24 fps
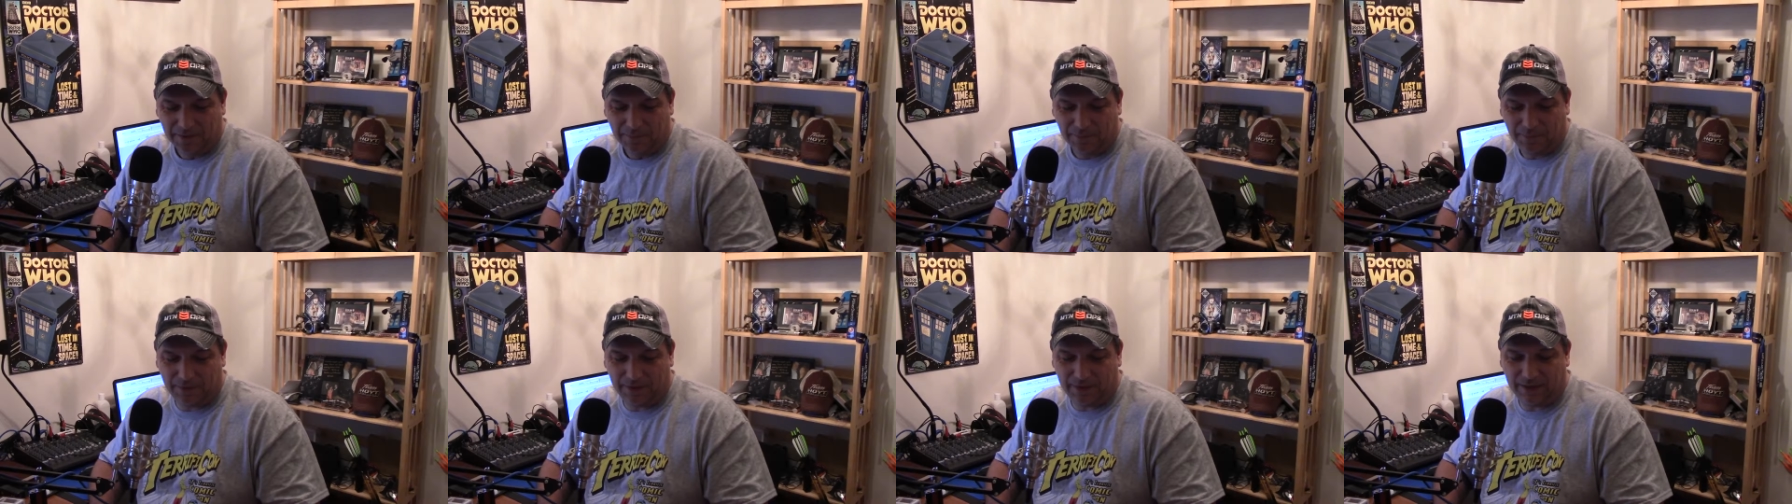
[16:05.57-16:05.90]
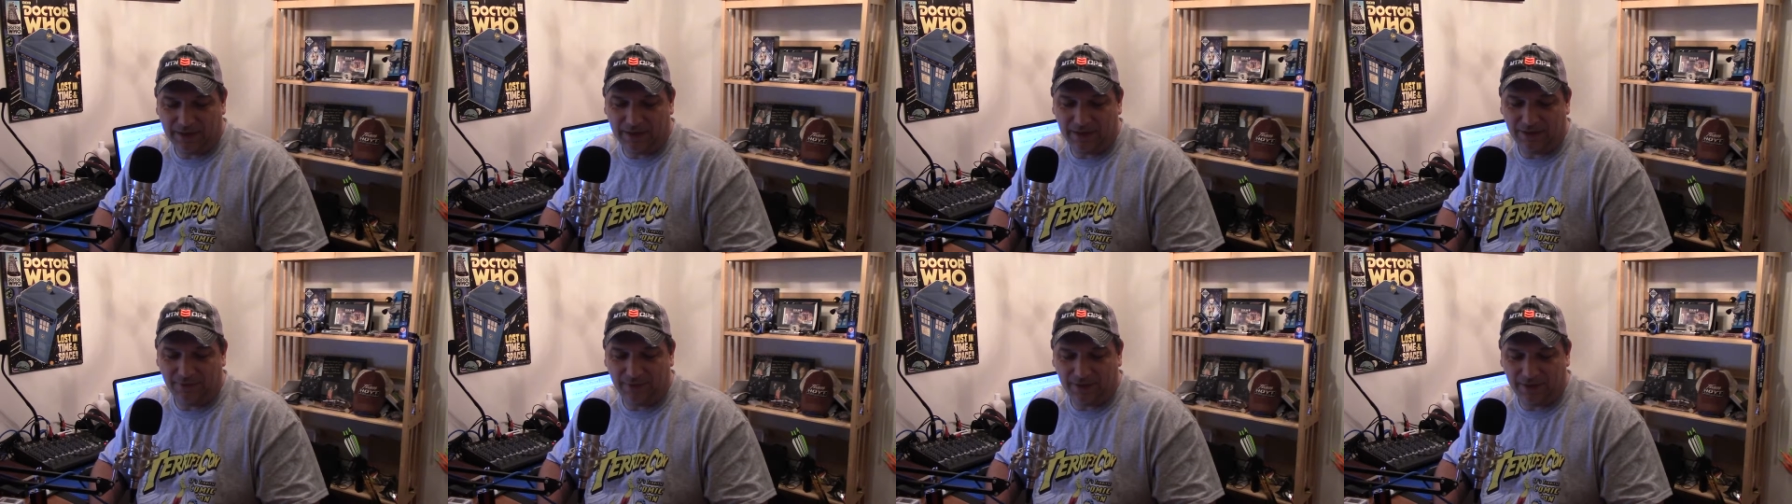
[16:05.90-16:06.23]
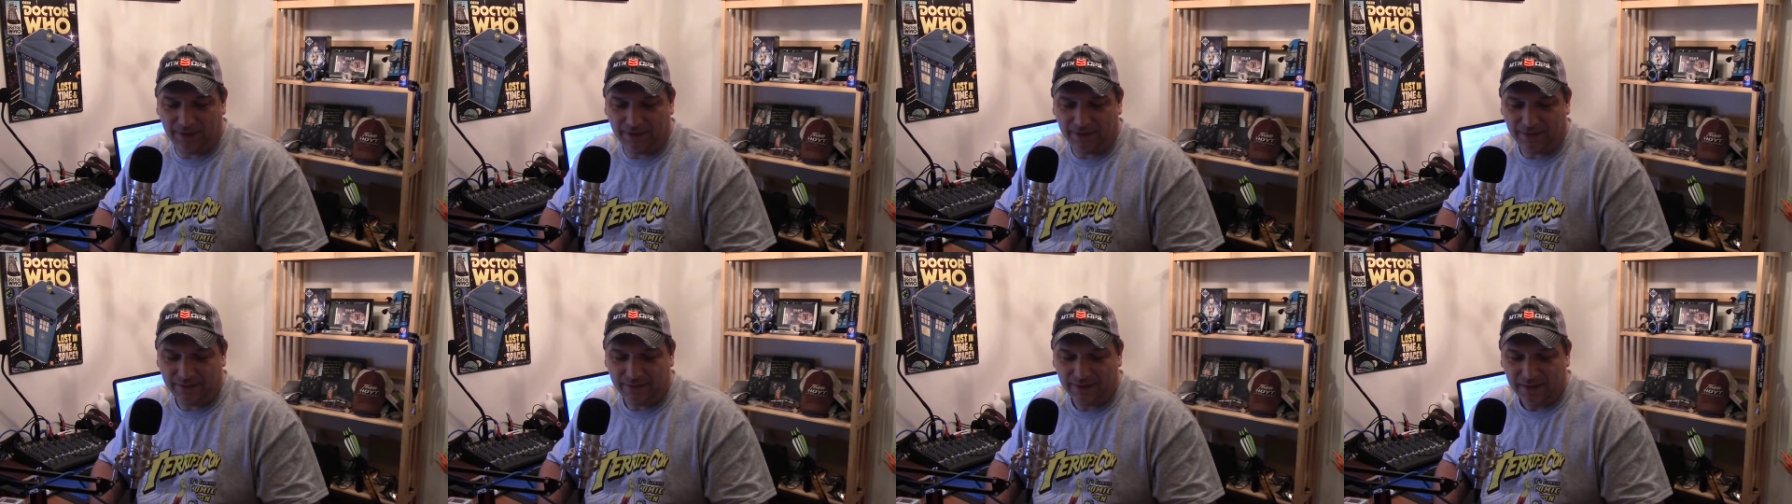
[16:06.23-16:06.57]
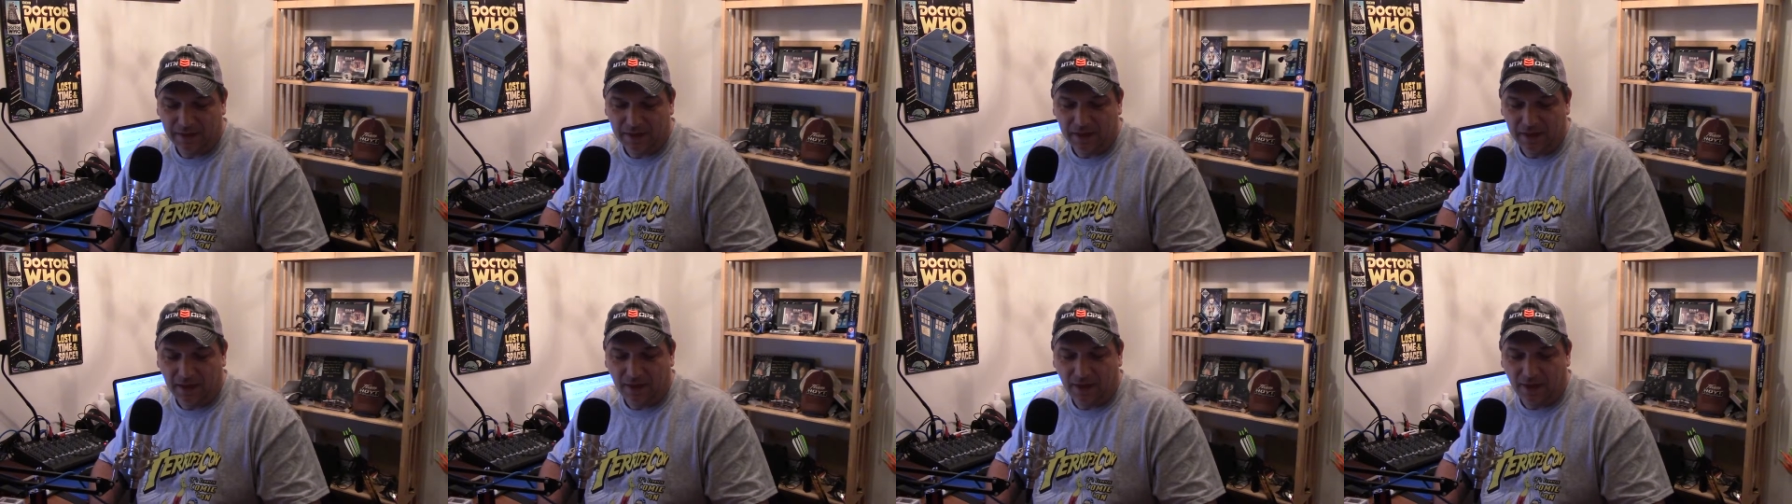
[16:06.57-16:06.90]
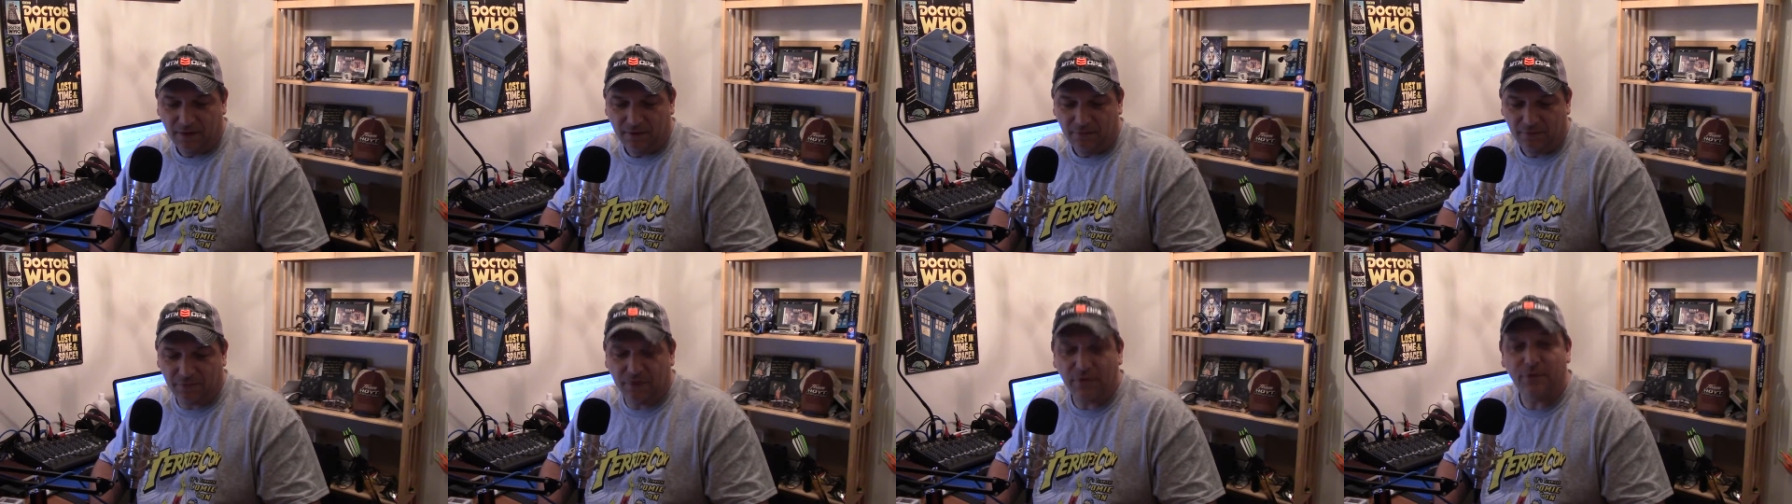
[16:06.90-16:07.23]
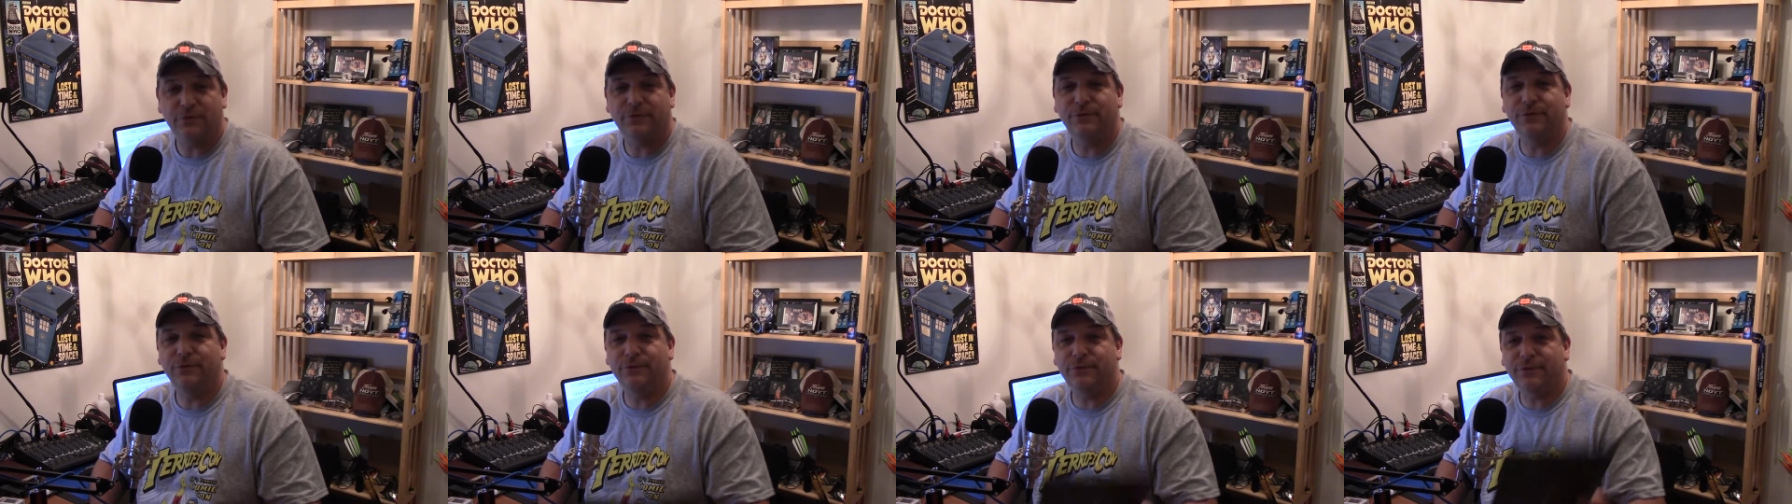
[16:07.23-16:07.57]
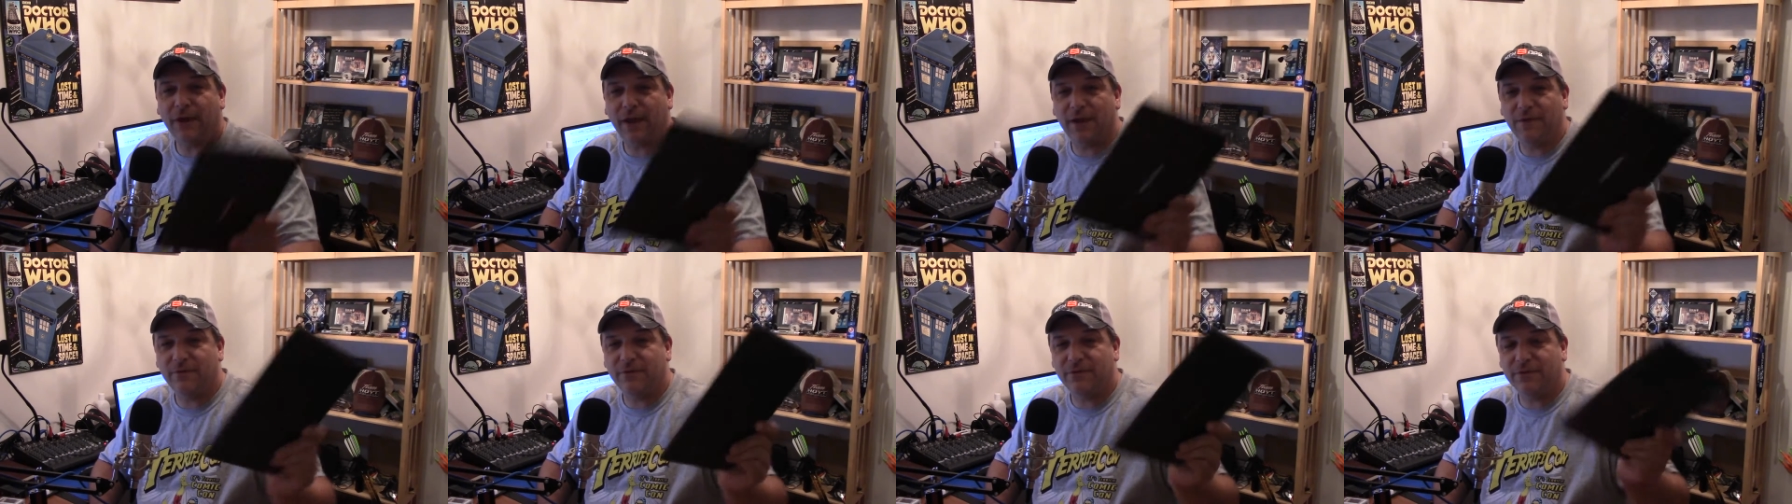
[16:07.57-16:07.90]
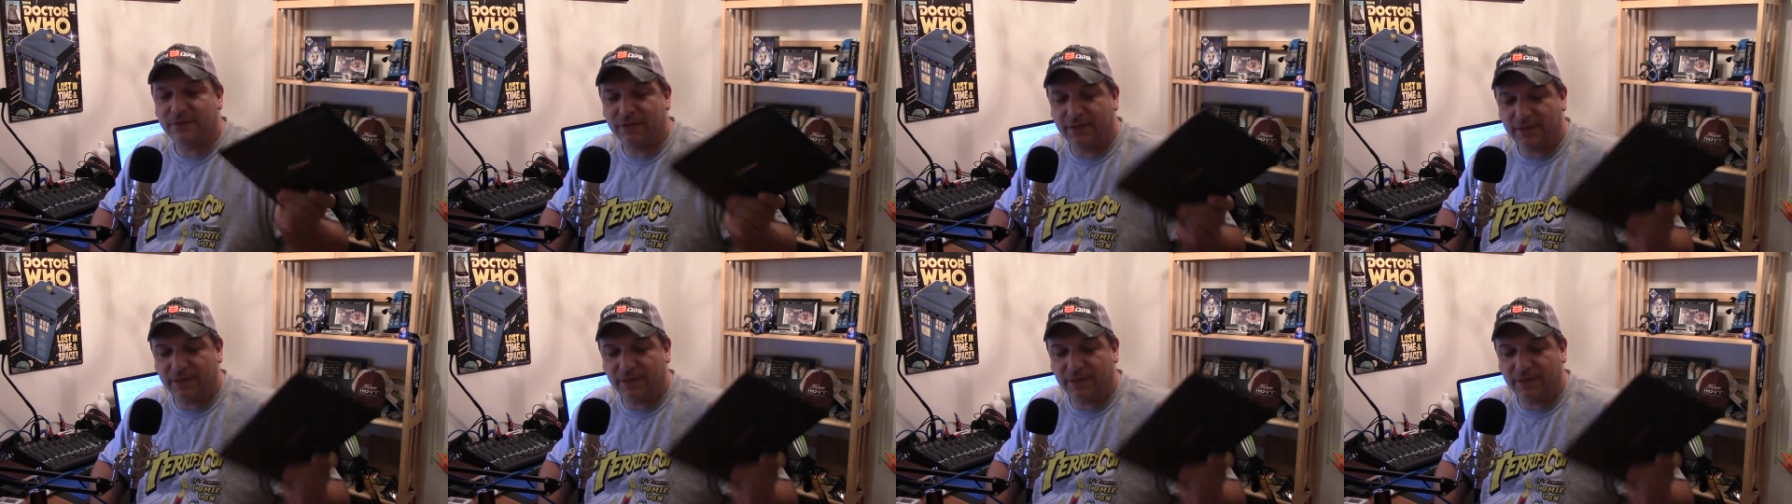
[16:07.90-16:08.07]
But anyway, for those new drivers,